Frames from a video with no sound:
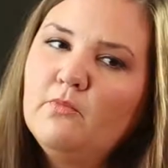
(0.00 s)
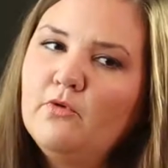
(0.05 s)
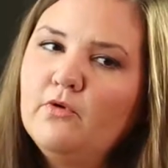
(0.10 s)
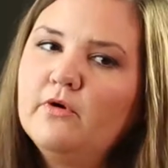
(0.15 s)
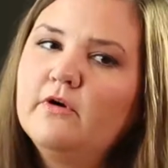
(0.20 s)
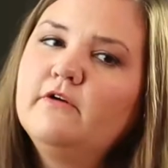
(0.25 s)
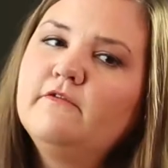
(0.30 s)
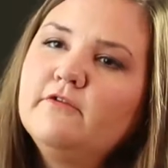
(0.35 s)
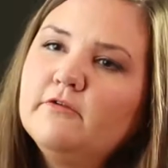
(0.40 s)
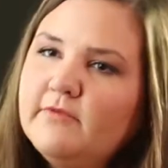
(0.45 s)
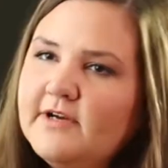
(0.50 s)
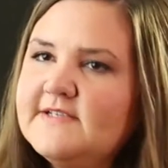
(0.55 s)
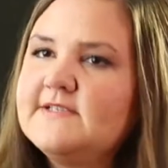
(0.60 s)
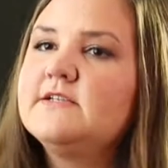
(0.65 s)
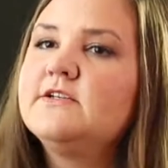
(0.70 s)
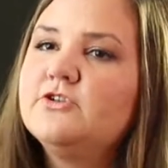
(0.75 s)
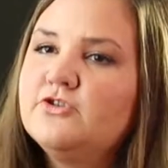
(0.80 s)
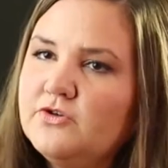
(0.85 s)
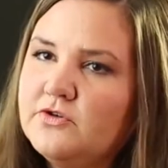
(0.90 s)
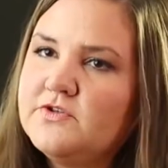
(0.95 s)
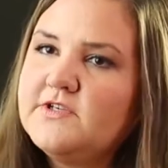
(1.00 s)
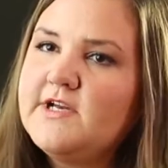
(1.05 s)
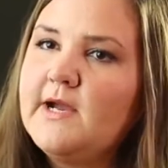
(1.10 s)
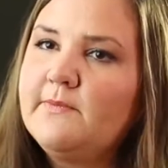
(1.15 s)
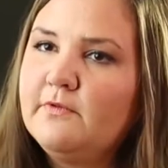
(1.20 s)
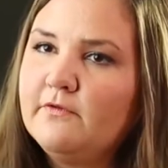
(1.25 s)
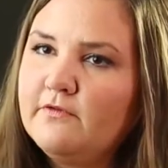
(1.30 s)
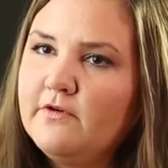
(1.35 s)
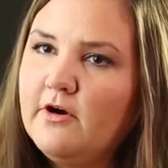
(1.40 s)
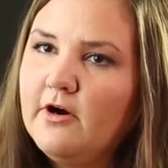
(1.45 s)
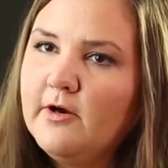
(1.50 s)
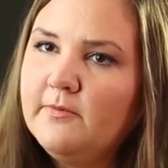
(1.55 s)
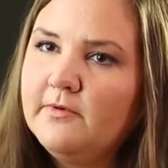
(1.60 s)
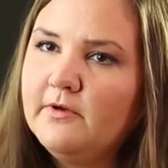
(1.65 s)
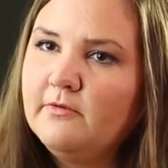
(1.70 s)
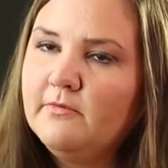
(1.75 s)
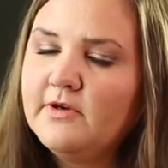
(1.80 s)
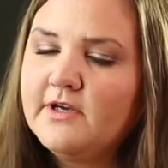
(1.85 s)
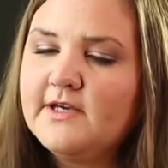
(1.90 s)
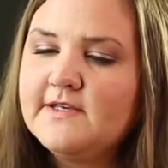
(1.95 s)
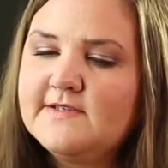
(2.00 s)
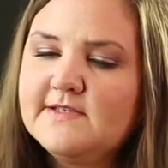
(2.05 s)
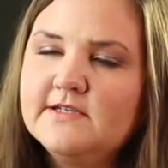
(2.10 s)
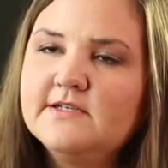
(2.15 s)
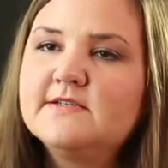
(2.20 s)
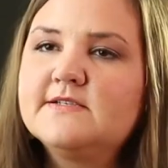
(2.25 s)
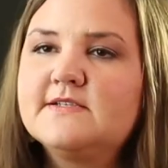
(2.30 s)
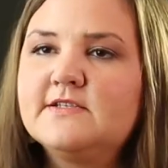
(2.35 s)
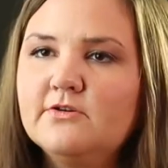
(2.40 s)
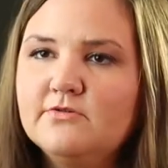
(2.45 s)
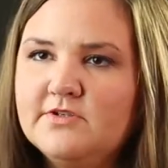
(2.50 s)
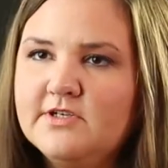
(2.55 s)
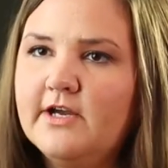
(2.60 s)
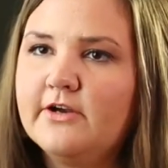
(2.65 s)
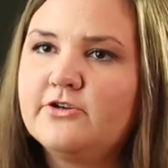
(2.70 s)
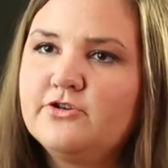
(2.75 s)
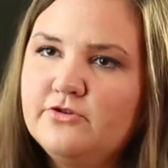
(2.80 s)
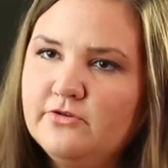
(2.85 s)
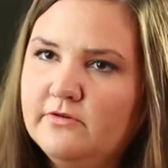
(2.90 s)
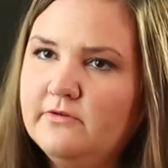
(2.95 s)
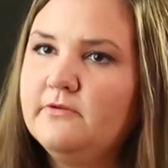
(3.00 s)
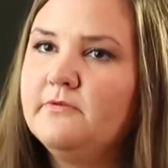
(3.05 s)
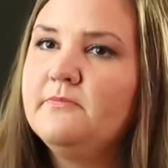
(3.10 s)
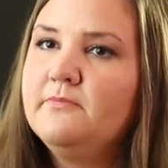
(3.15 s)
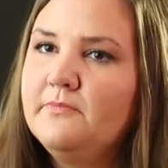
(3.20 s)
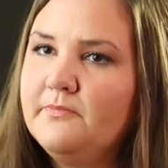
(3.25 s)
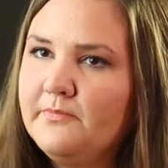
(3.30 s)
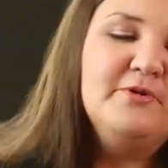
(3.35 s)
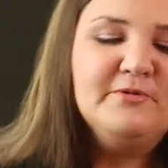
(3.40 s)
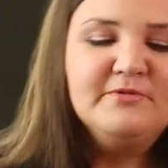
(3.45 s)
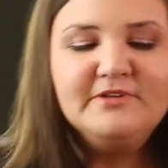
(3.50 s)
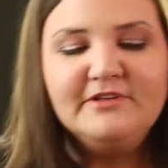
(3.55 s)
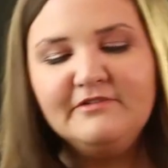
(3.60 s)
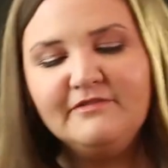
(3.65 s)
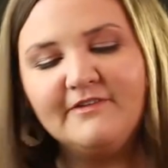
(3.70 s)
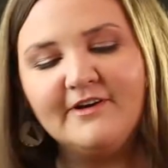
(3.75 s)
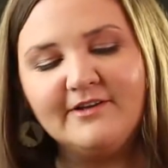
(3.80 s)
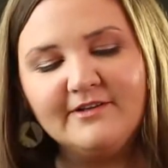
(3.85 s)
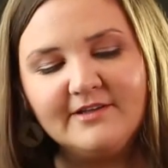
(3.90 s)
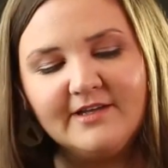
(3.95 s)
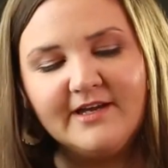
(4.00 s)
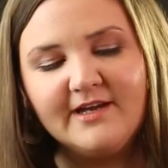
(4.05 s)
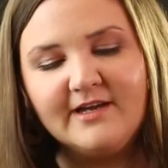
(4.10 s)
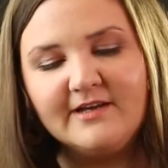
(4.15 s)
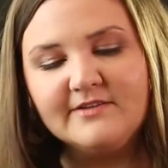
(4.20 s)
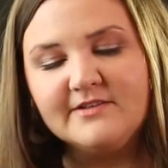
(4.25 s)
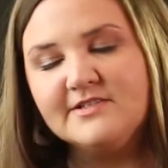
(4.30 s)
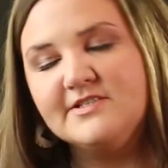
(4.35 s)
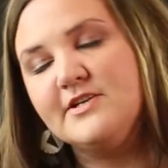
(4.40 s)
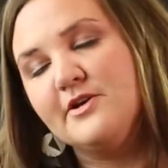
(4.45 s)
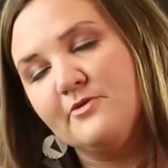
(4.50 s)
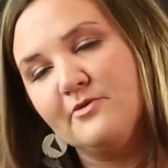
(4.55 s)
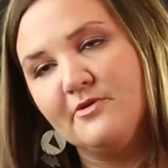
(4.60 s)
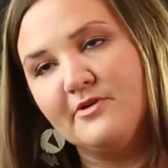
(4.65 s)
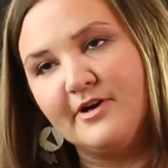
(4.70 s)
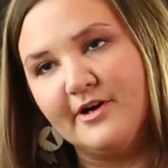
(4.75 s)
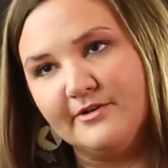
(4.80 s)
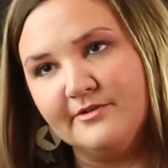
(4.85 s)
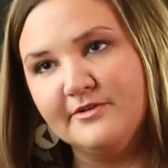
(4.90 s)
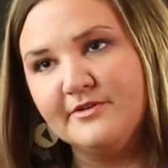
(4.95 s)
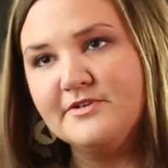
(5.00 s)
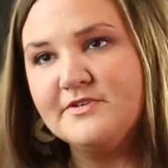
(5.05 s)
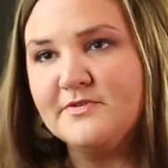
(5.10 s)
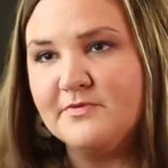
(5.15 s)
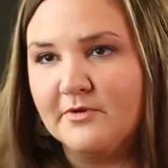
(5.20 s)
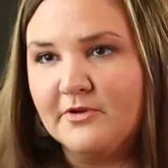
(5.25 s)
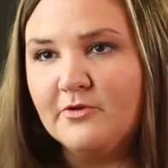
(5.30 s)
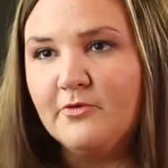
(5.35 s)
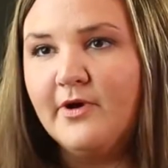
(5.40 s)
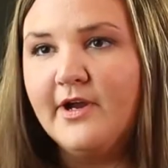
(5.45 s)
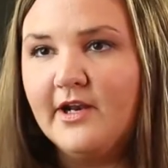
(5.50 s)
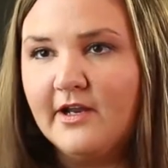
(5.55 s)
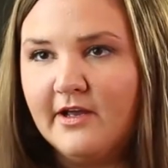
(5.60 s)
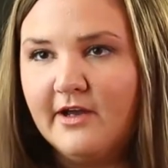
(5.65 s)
more of a residential type of carpet because it is so textural. We really felt like the tonal colors were the way to